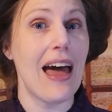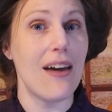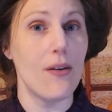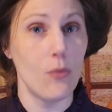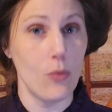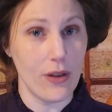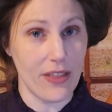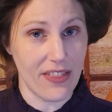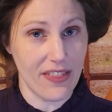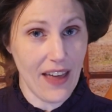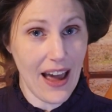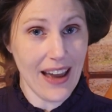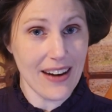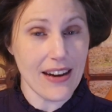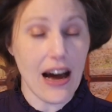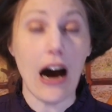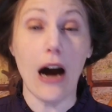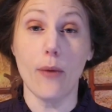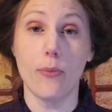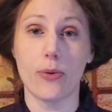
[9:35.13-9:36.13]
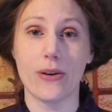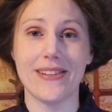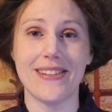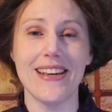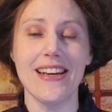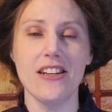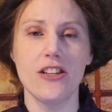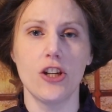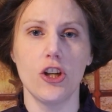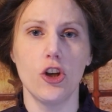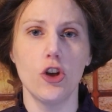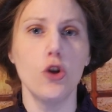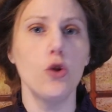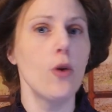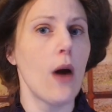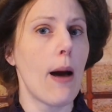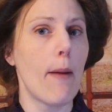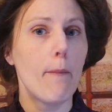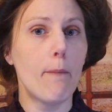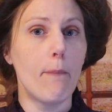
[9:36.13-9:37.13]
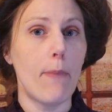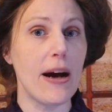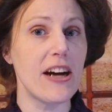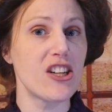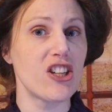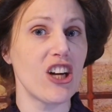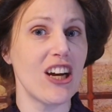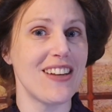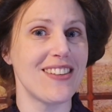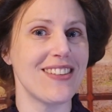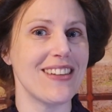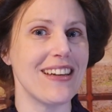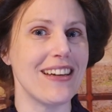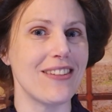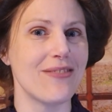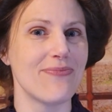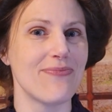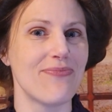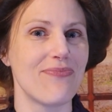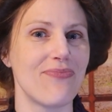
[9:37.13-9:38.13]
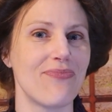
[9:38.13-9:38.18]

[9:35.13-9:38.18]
And with that, I present to you bug chasing.